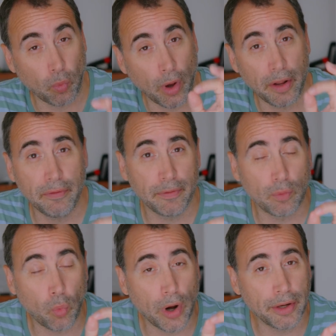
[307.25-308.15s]

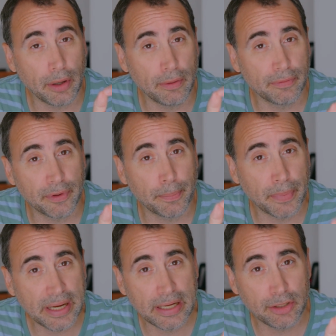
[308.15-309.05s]
One, one of the
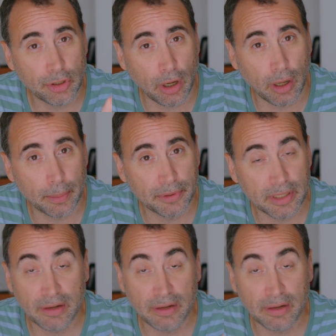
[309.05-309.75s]
main jobs,